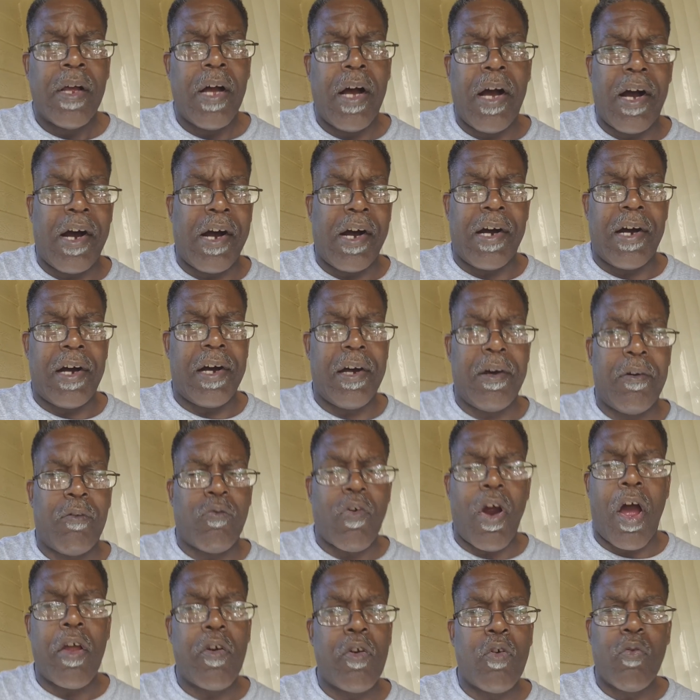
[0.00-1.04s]

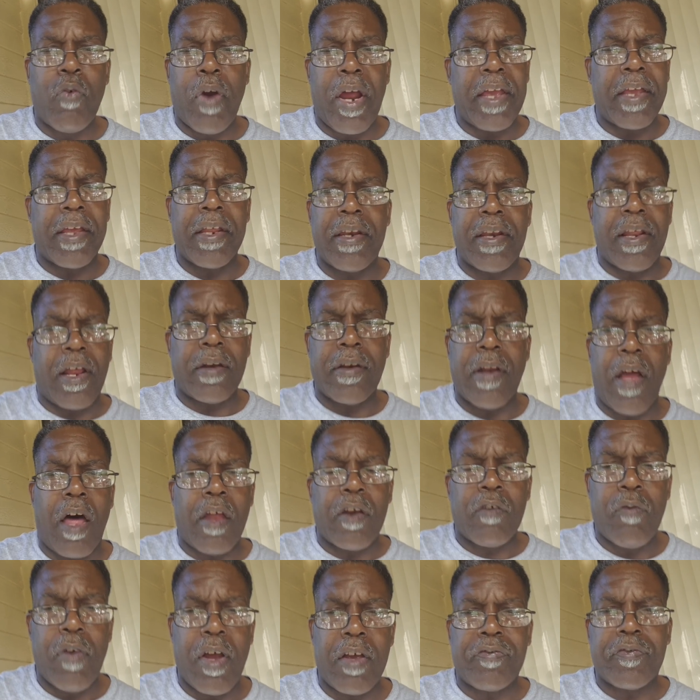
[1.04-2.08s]
Ronald Reagan and
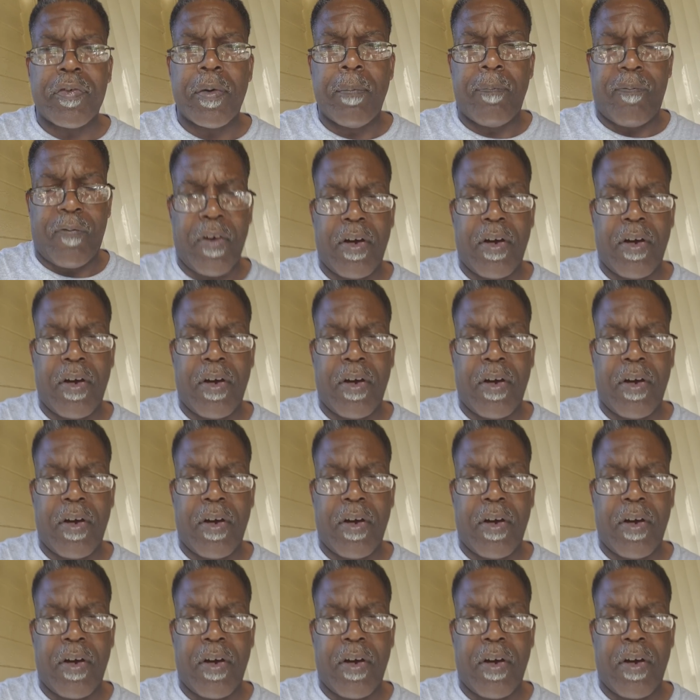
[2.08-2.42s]
all the rest of them,